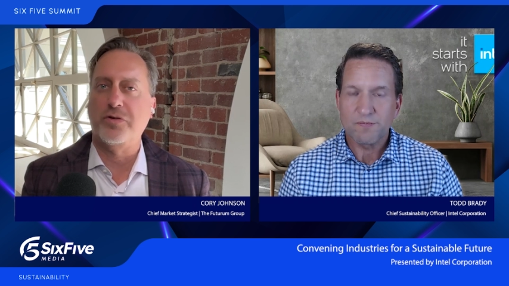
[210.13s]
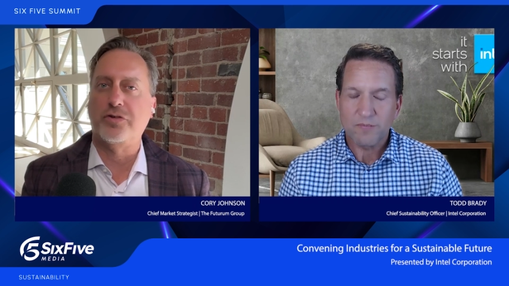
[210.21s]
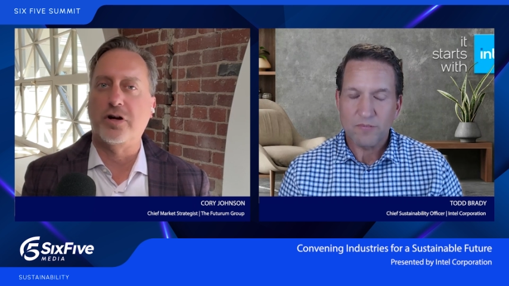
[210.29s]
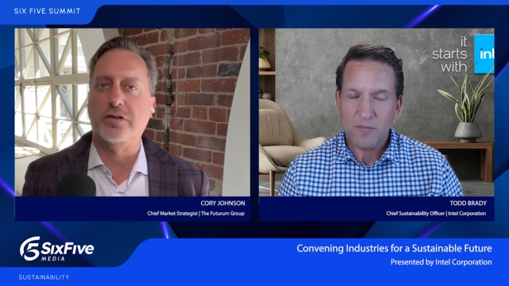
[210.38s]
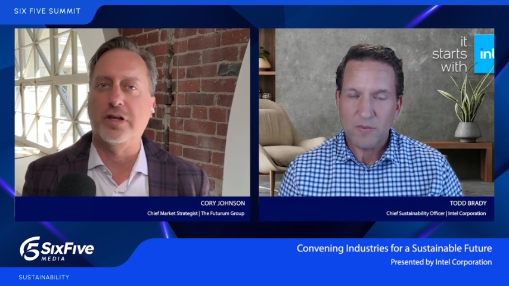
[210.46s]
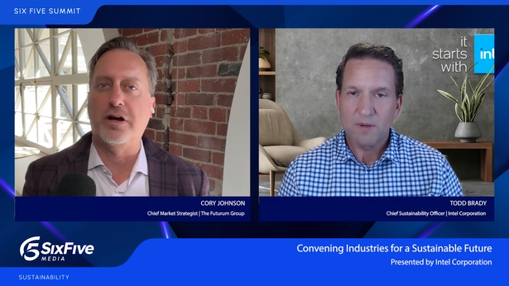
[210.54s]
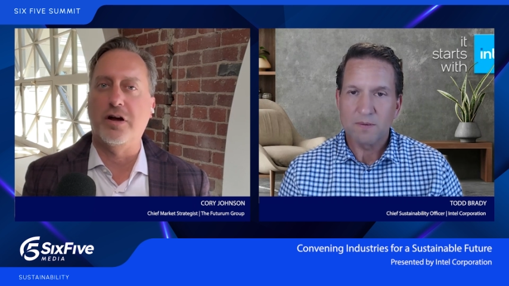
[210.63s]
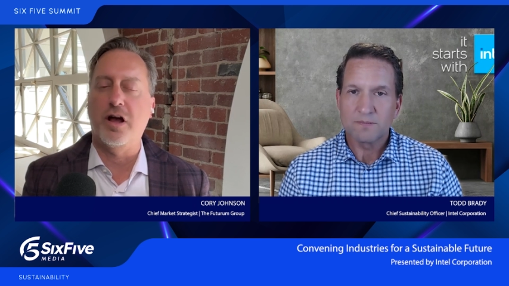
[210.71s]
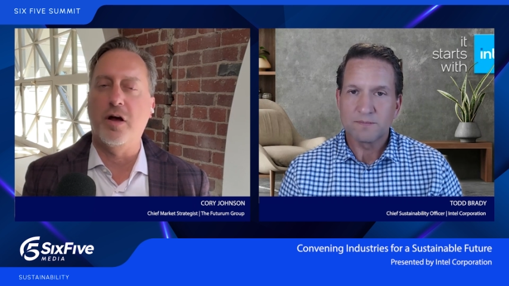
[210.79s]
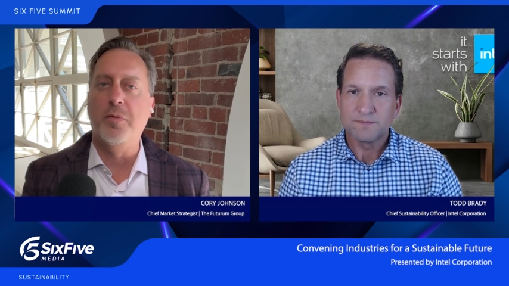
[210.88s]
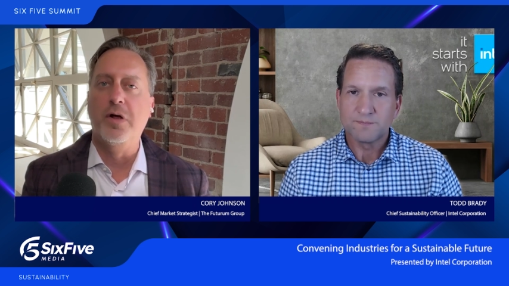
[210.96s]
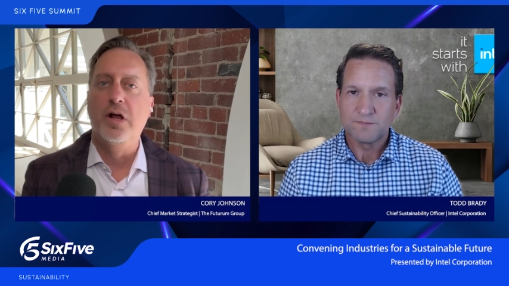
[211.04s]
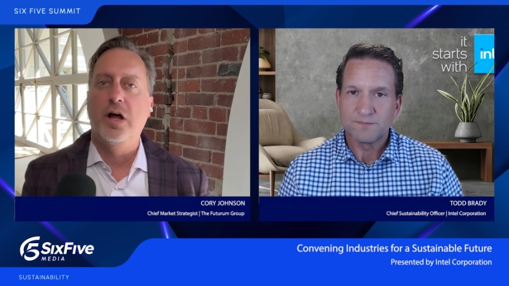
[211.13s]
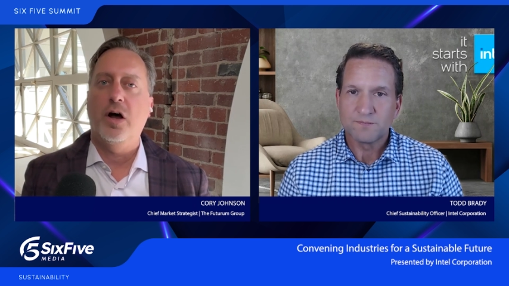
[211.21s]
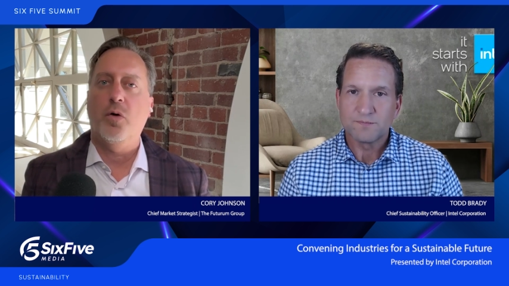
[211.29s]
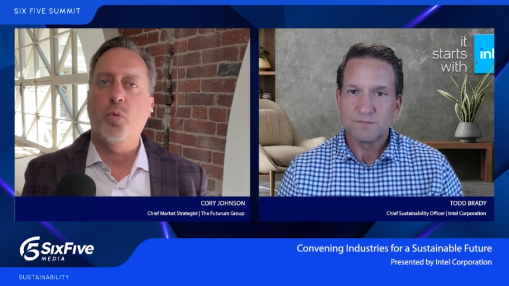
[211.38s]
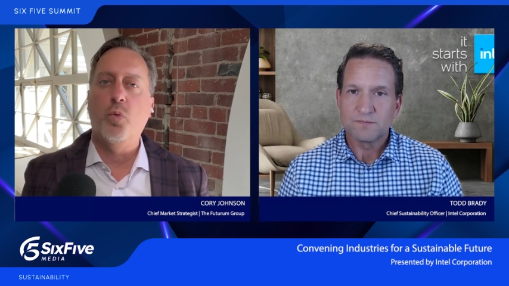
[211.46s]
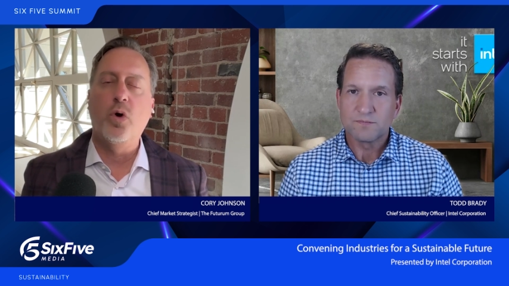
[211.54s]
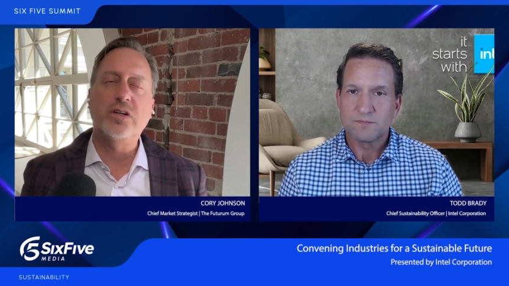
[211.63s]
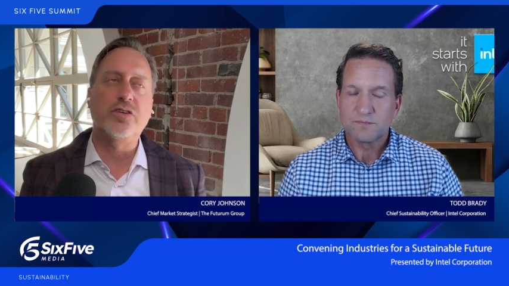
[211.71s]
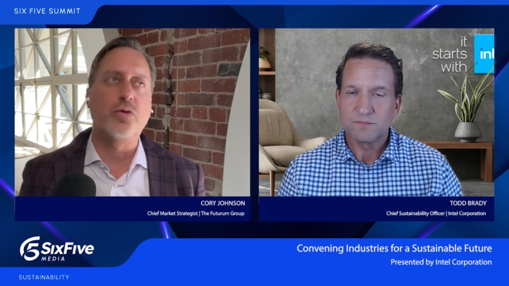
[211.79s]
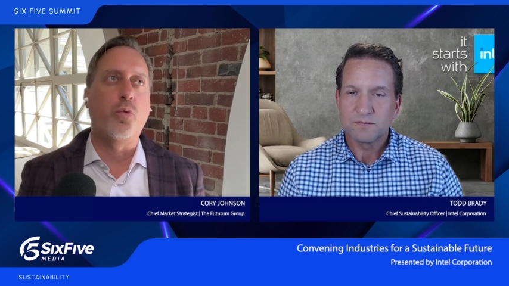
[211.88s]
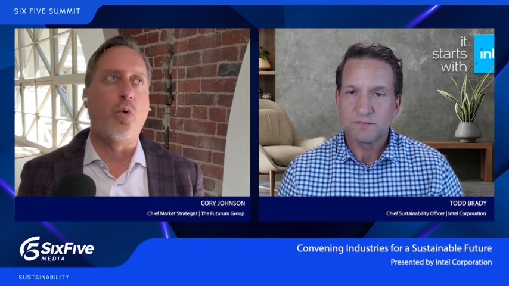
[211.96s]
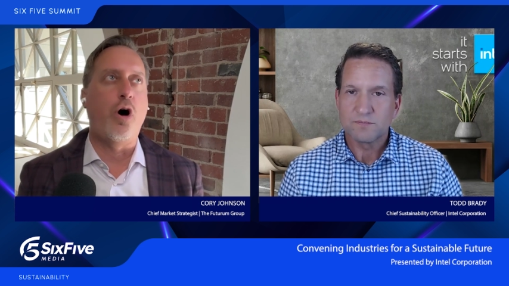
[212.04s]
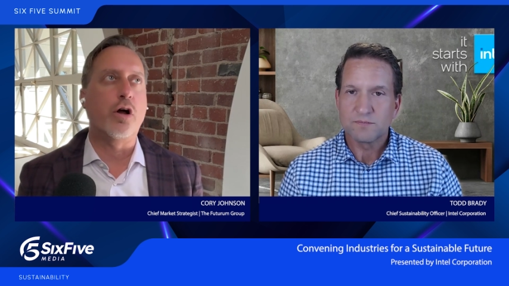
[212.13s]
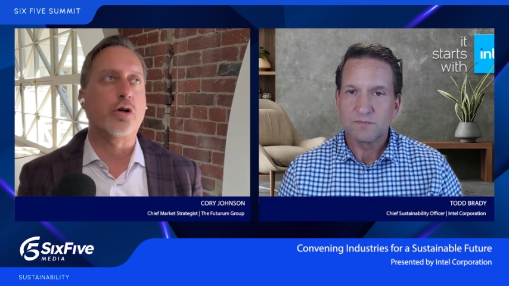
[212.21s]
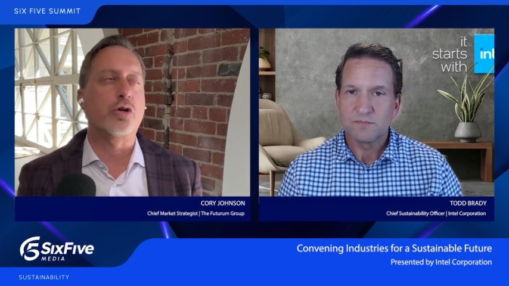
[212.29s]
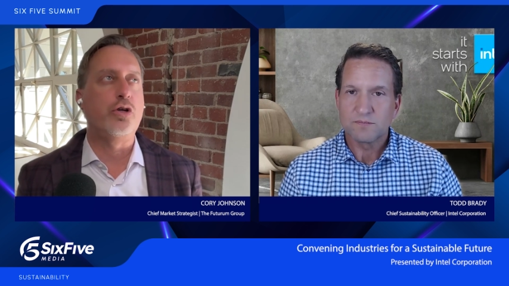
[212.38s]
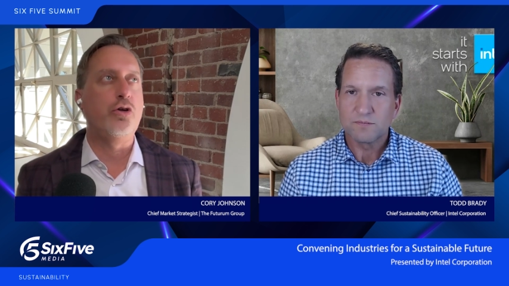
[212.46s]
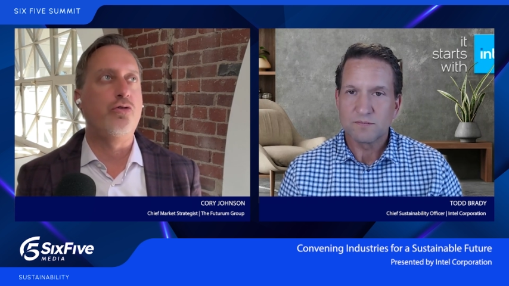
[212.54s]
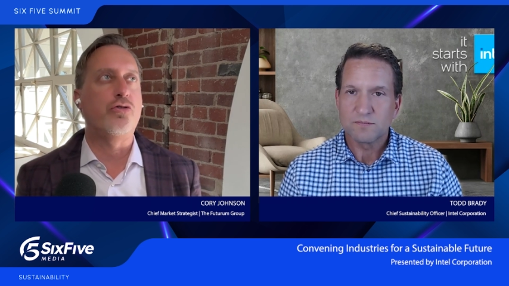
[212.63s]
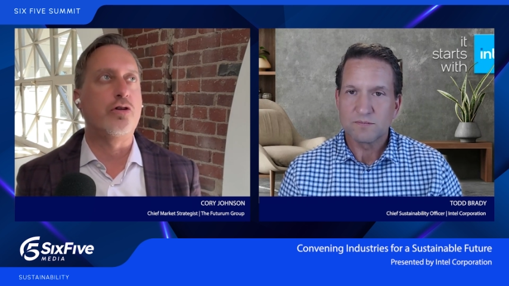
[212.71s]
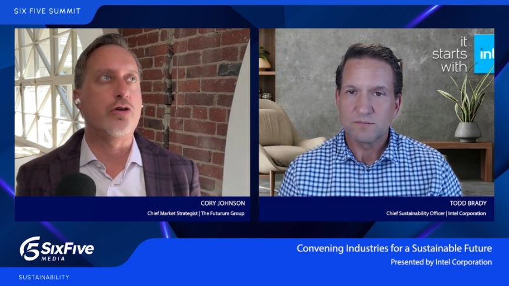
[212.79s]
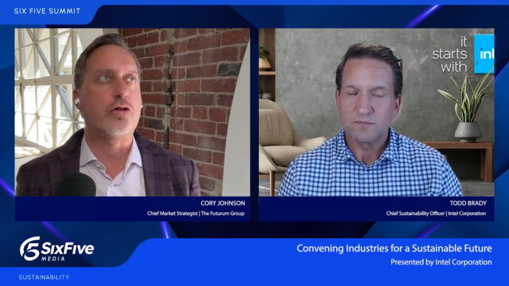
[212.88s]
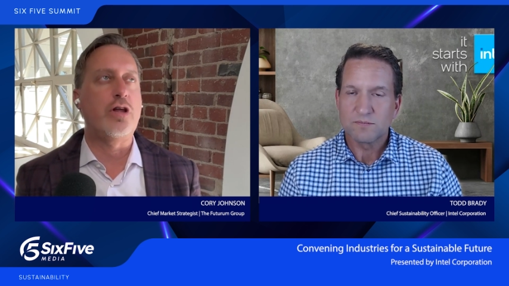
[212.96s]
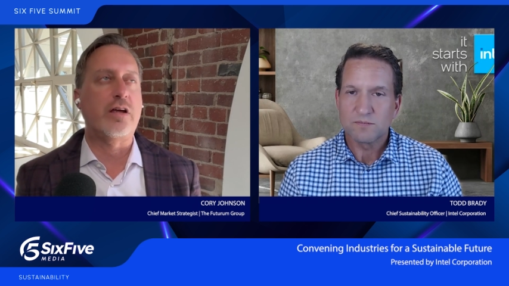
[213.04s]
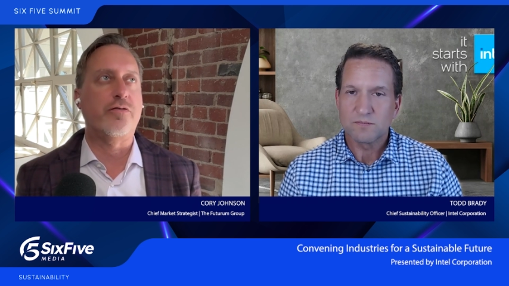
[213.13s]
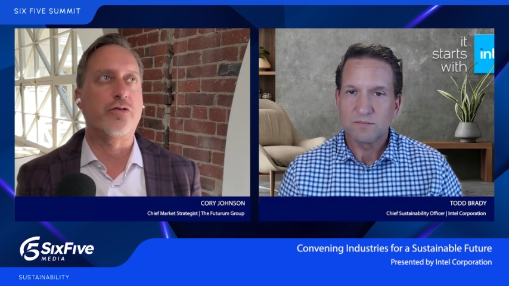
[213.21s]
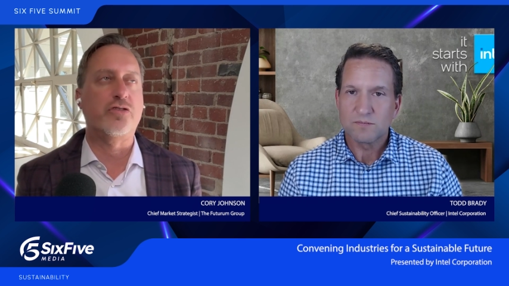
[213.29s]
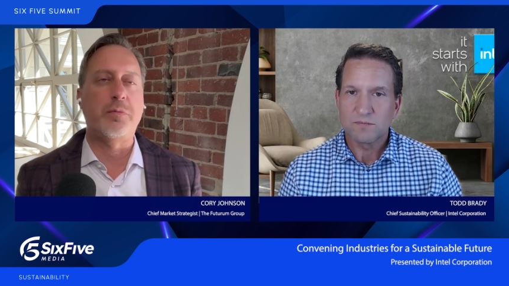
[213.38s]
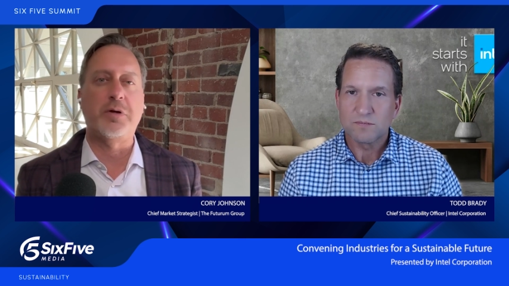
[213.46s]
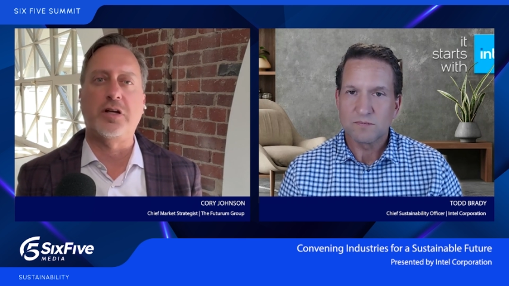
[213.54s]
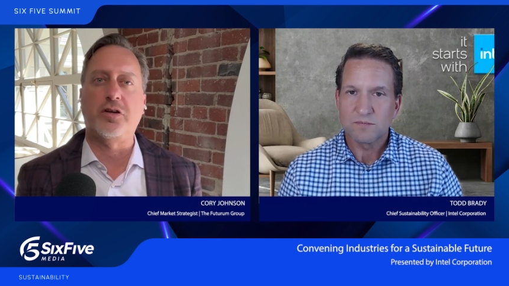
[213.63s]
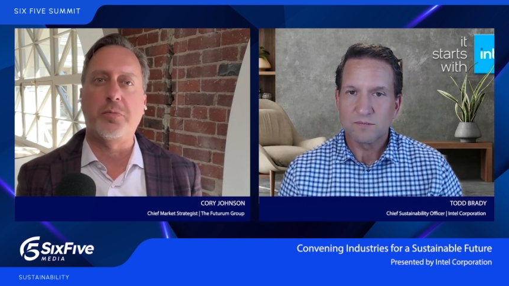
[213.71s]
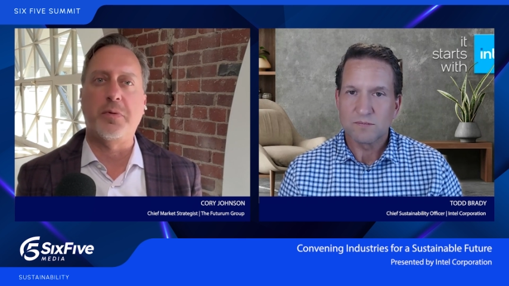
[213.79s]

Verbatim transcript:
Speaker 1: we start there? Um, what did water use look like for semiconductor